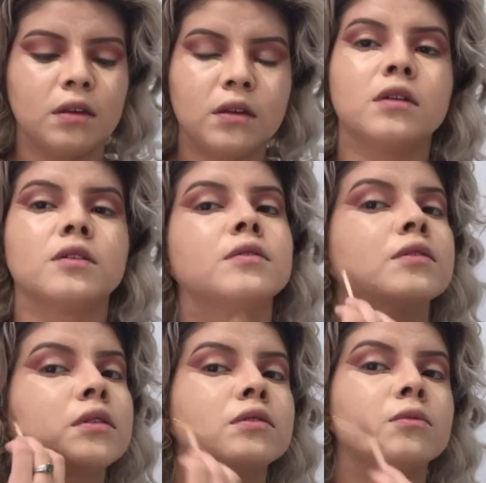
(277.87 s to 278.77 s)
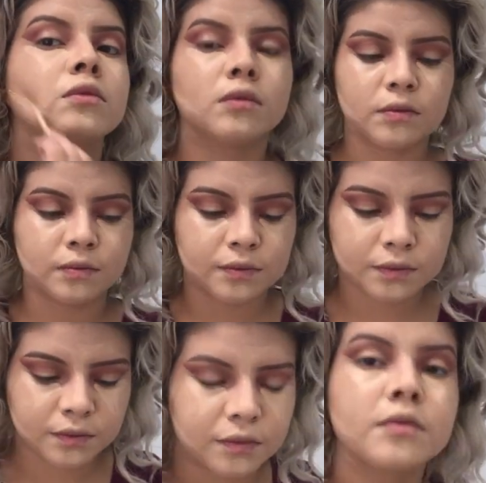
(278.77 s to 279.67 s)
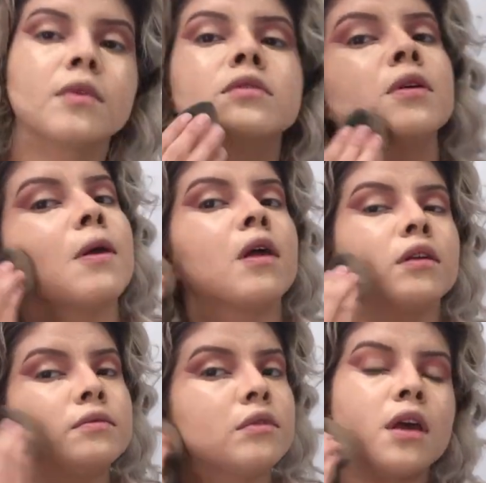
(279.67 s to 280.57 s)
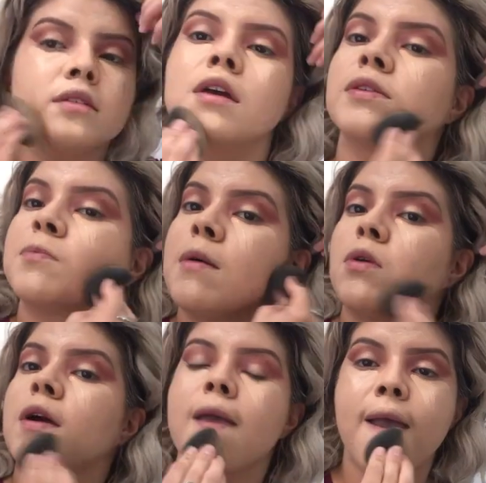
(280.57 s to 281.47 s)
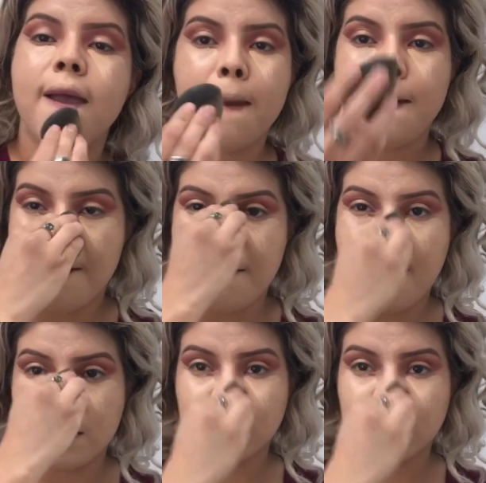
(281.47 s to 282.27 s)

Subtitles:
and I'm just highlighting, you know, the parts of my face that I want to get lighter,